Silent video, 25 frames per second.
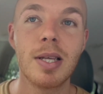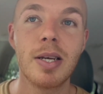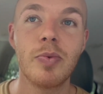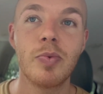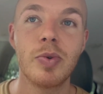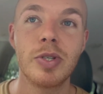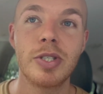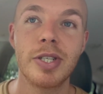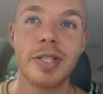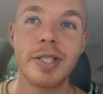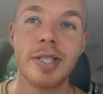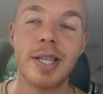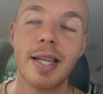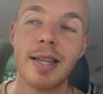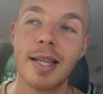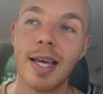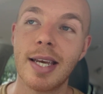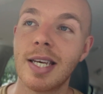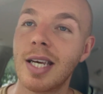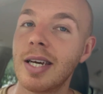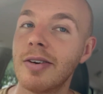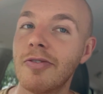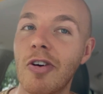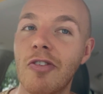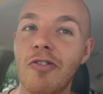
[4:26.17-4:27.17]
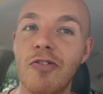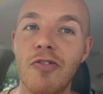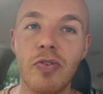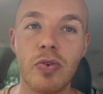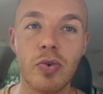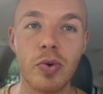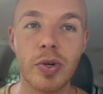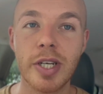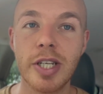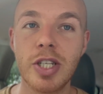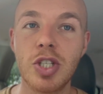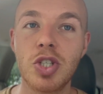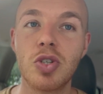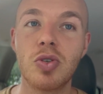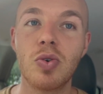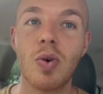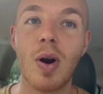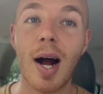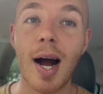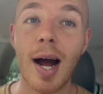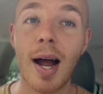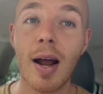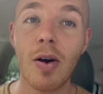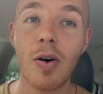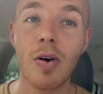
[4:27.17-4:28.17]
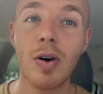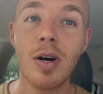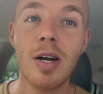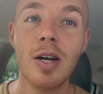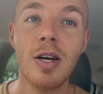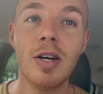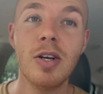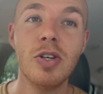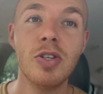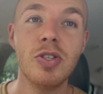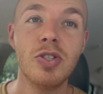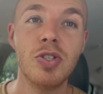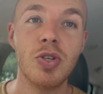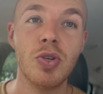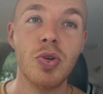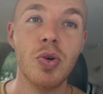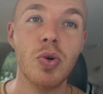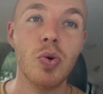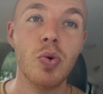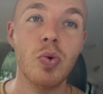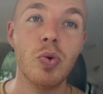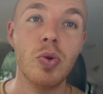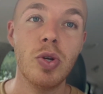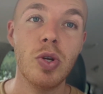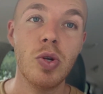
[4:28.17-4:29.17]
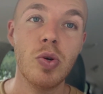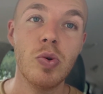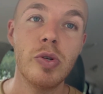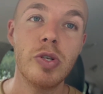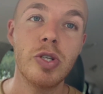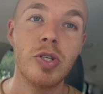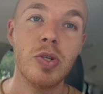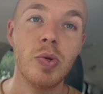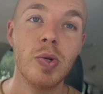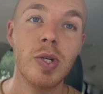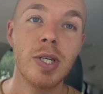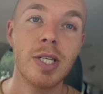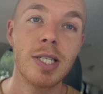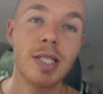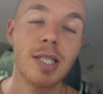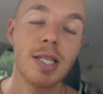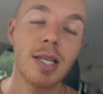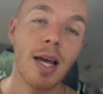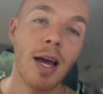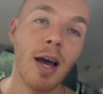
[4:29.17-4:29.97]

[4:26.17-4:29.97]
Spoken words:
which is that they give a free trial to new students.